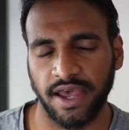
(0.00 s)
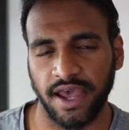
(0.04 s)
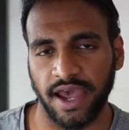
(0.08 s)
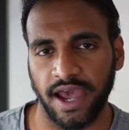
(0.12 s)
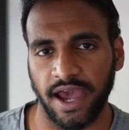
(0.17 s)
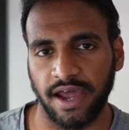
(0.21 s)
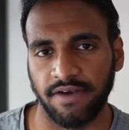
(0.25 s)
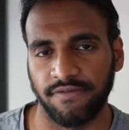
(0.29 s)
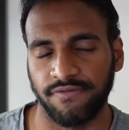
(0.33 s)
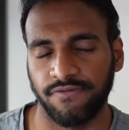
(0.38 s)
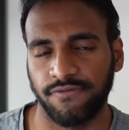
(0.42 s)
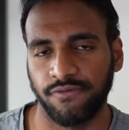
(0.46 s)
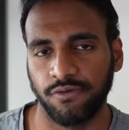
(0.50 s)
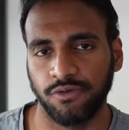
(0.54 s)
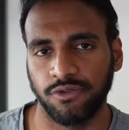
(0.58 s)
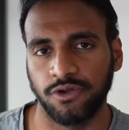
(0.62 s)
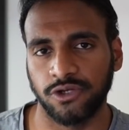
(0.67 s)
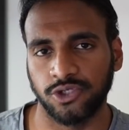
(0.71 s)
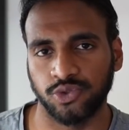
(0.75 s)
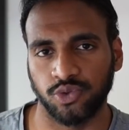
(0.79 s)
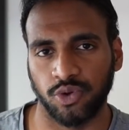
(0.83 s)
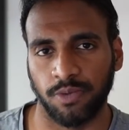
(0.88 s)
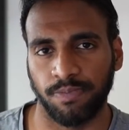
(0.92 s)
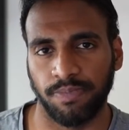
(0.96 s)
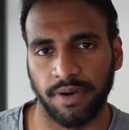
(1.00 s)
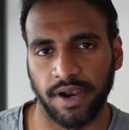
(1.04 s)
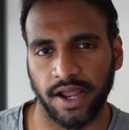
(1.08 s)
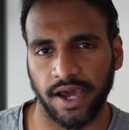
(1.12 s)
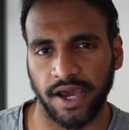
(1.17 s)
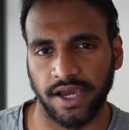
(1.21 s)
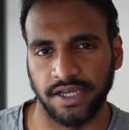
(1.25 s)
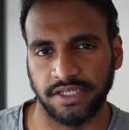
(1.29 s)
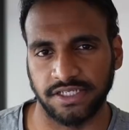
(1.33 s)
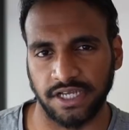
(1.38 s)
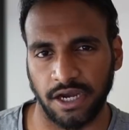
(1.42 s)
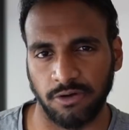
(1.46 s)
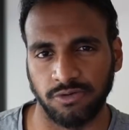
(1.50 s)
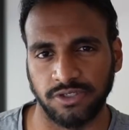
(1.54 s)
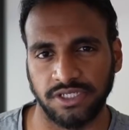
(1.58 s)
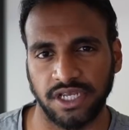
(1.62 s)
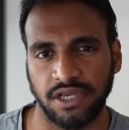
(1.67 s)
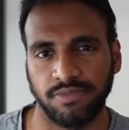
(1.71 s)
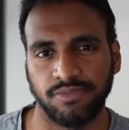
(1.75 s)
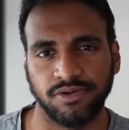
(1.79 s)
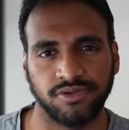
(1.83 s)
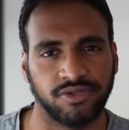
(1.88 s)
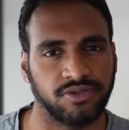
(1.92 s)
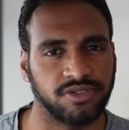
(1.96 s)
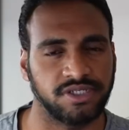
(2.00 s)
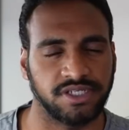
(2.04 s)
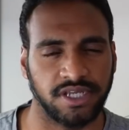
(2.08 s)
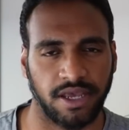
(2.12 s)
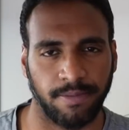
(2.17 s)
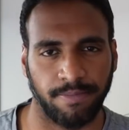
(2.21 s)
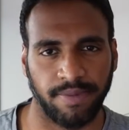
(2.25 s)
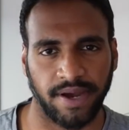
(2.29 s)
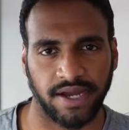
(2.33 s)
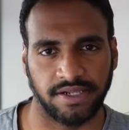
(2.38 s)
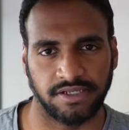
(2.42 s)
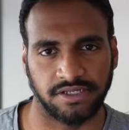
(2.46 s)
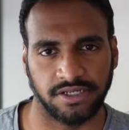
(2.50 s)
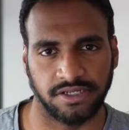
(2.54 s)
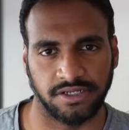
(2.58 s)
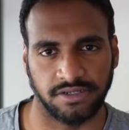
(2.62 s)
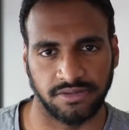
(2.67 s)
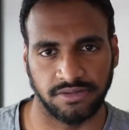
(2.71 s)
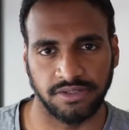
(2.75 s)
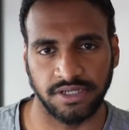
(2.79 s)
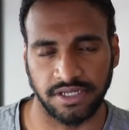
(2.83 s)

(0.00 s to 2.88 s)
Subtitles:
And through those replies, I was able to see a pattern.